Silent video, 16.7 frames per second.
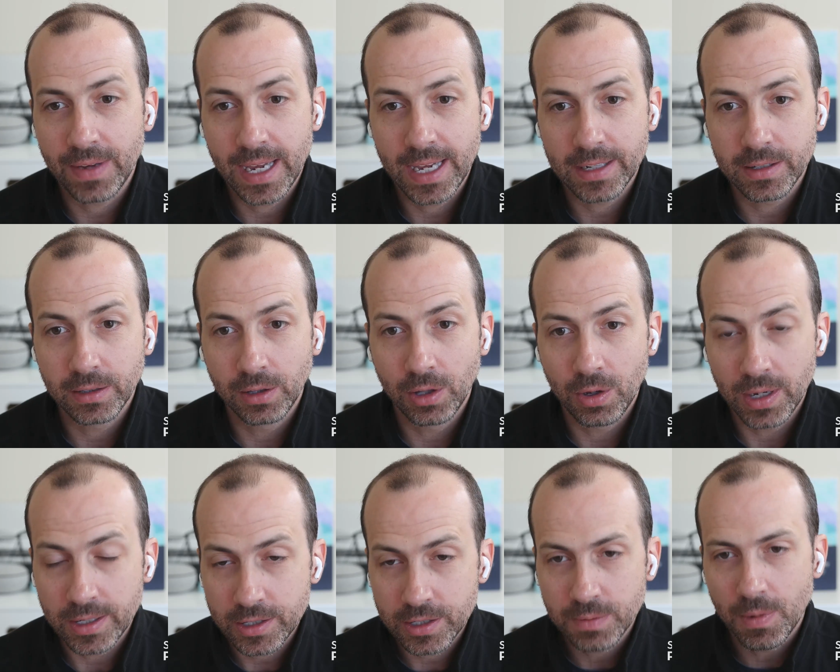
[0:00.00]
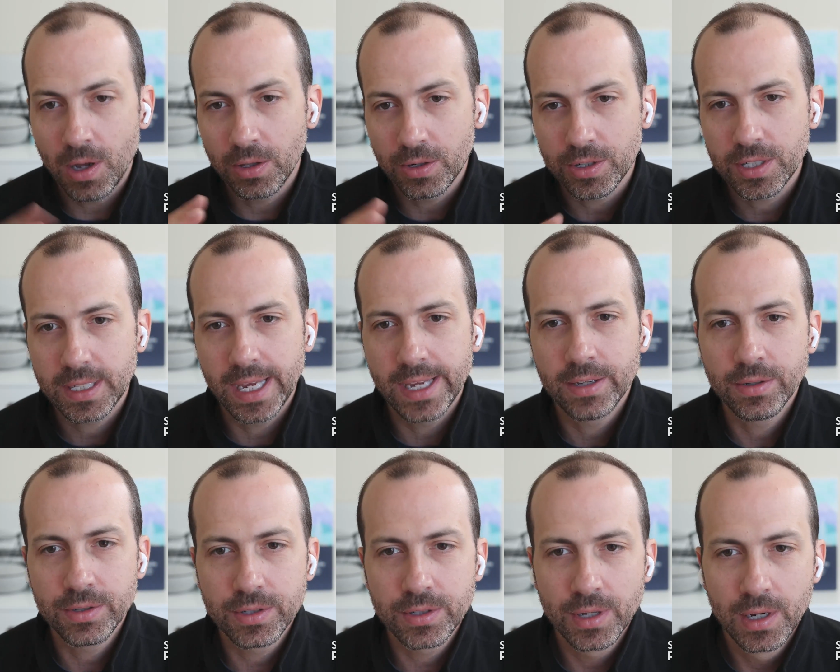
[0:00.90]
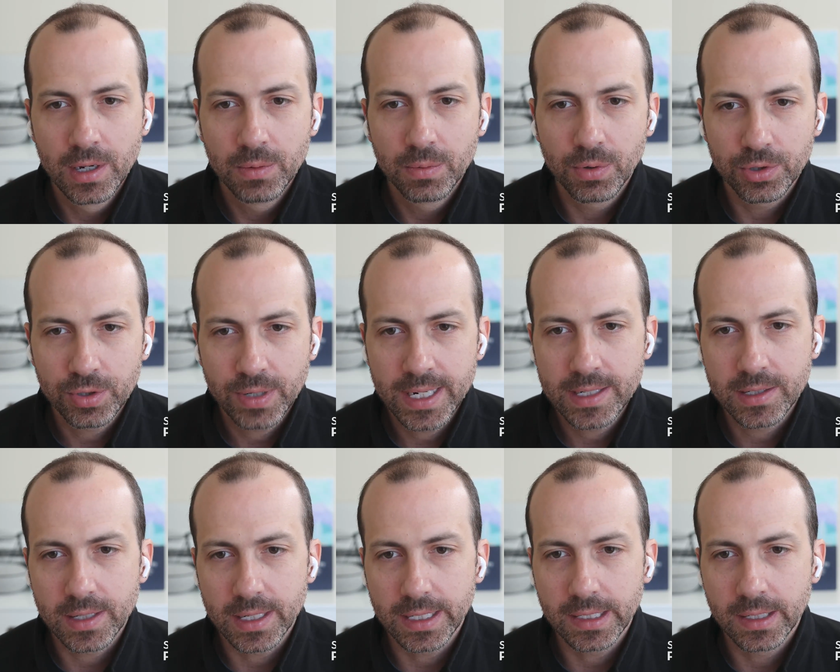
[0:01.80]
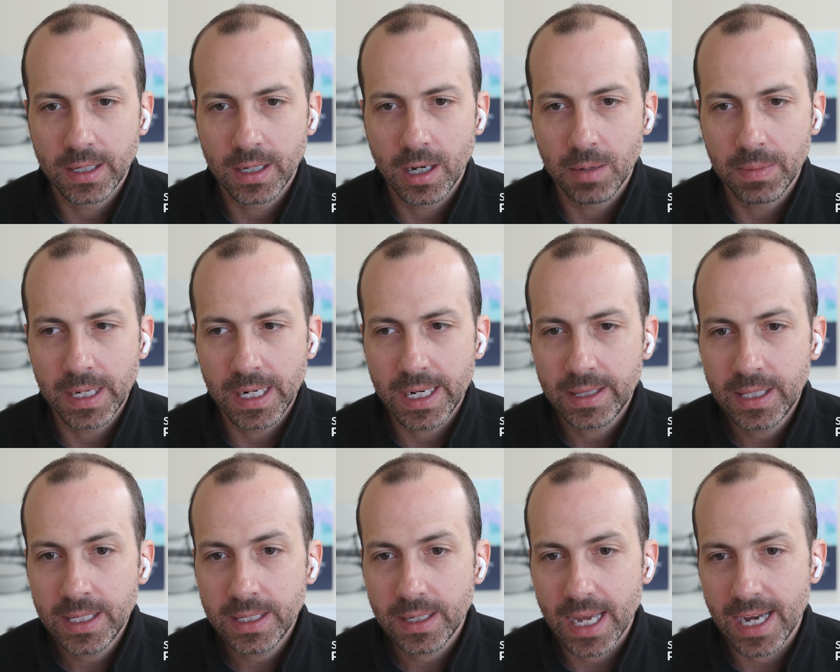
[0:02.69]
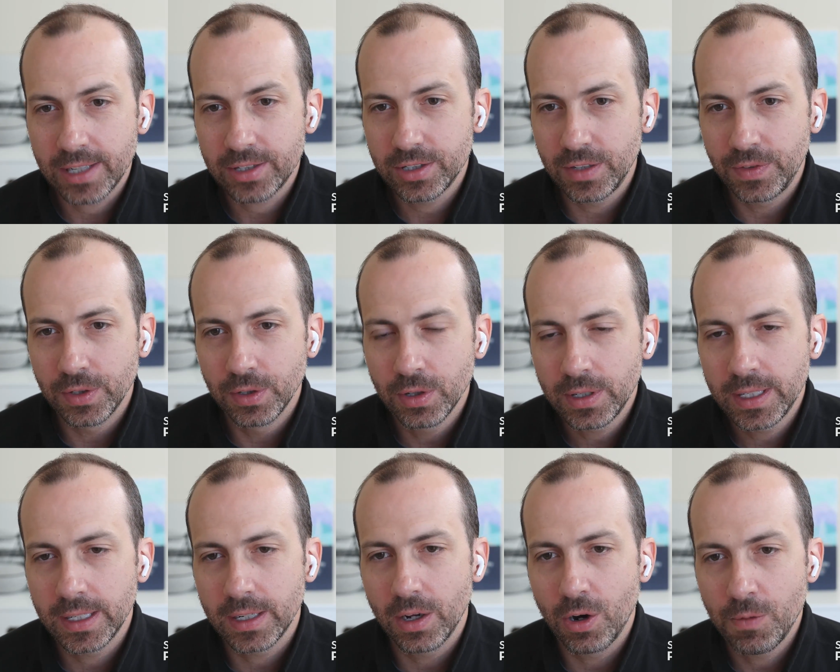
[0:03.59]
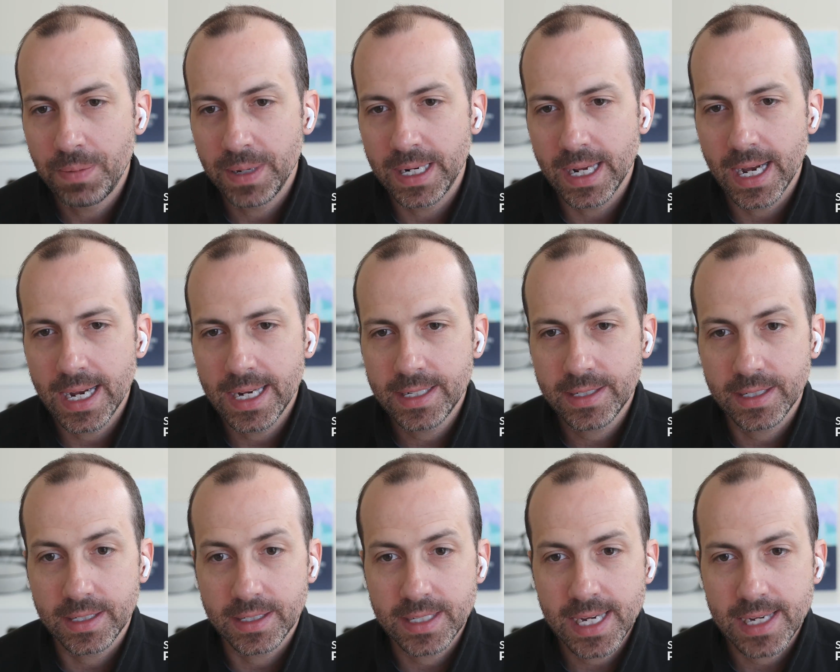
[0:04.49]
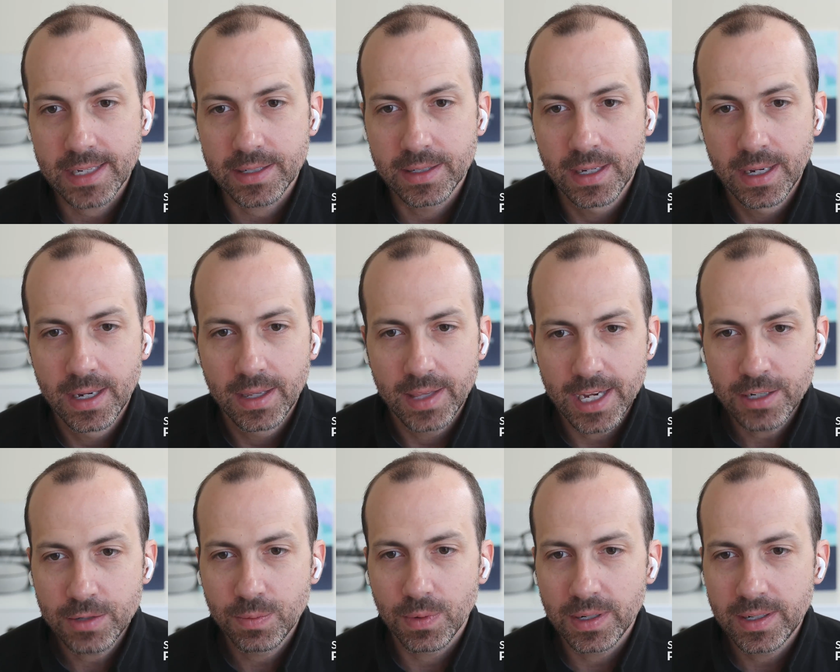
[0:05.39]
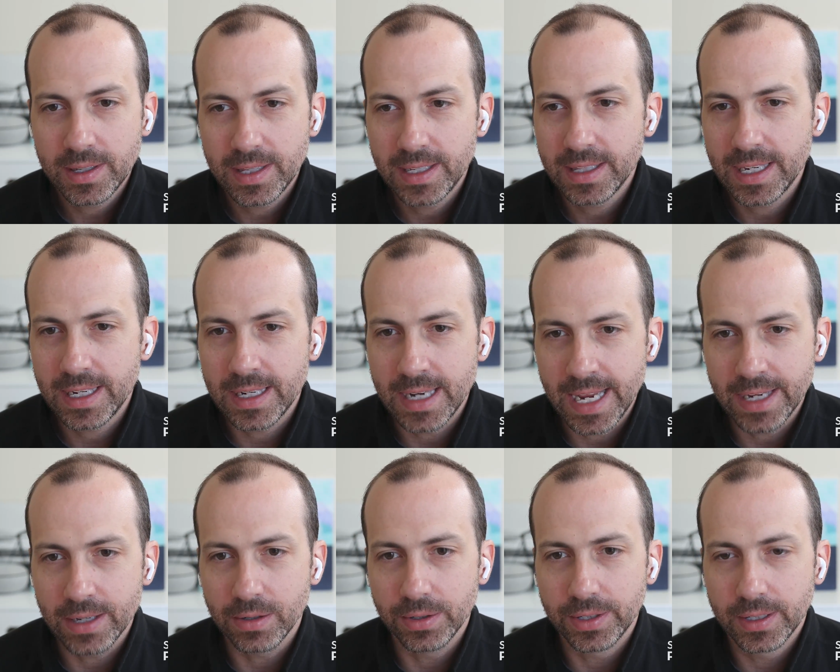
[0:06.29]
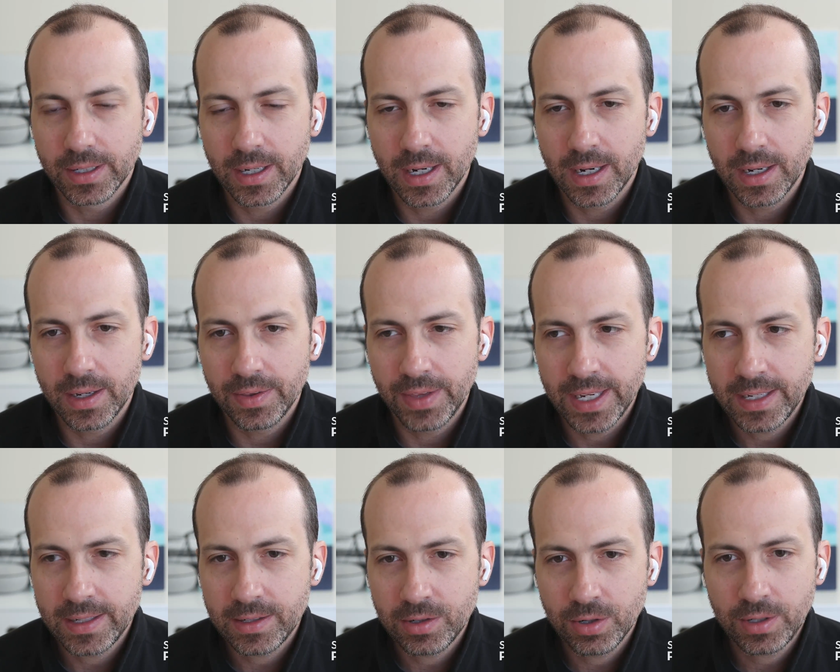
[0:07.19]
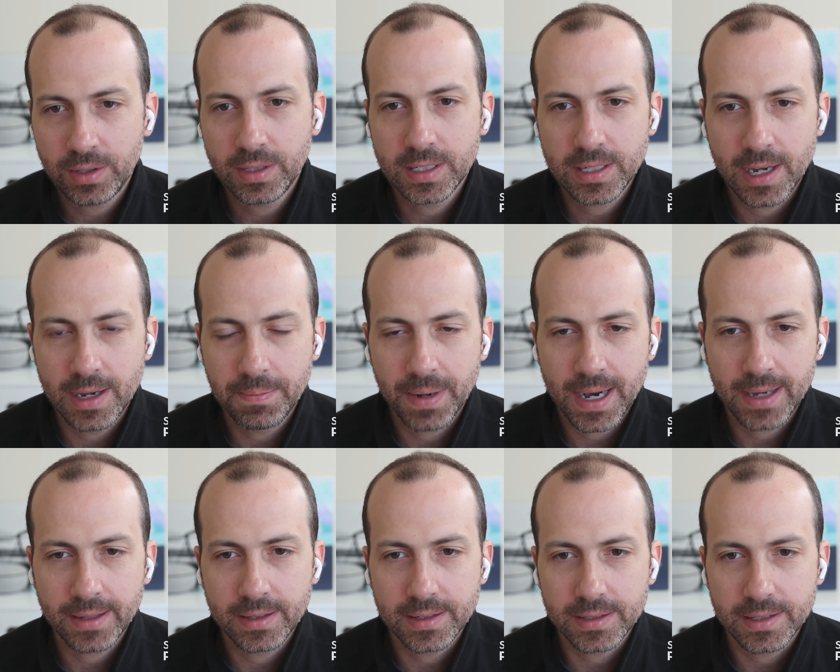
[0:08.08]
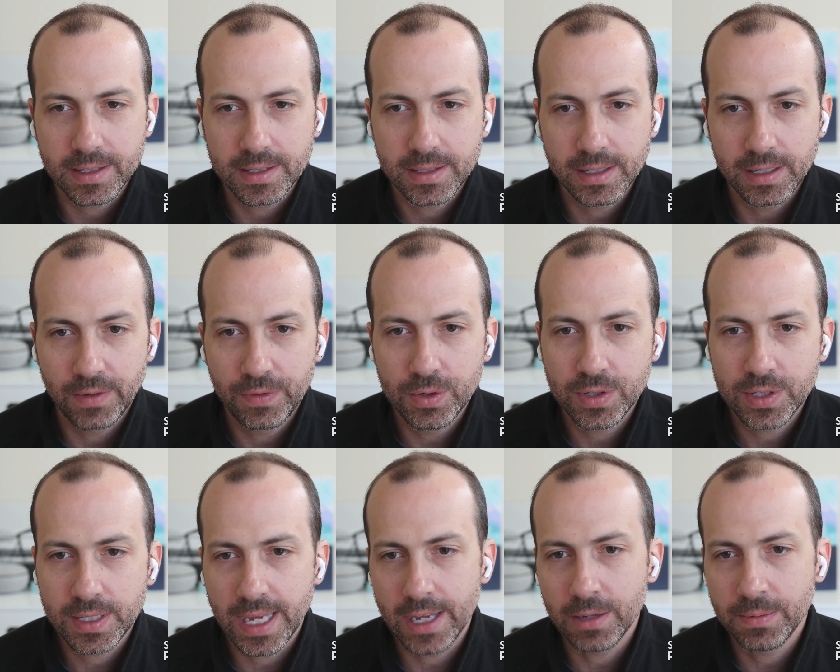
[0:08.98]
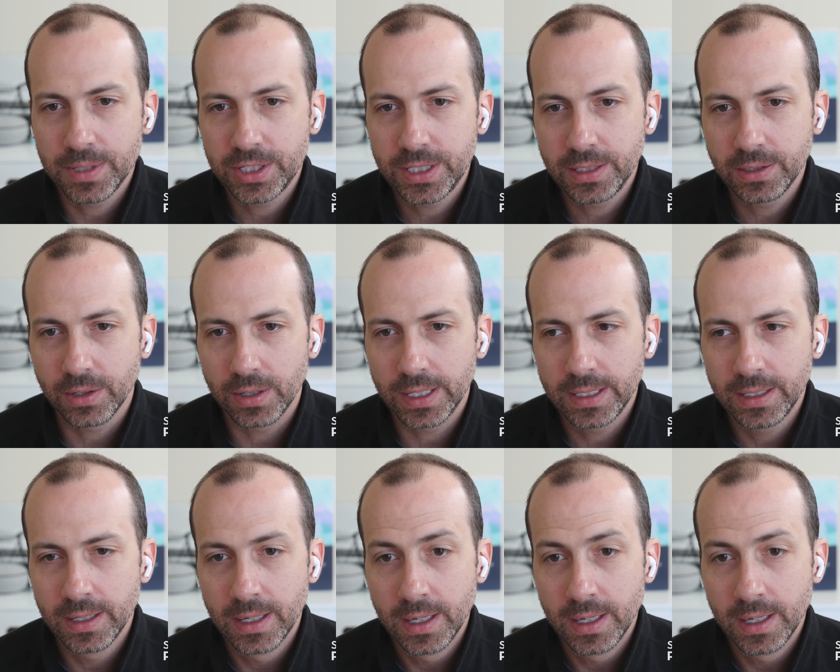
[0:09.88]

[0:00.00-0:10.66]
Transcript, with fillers: at smaller scales will translate. And I think actually, if you look at OpenAI's success, that's one thing they nailed. They took this hypothesis that if you scale machine learning,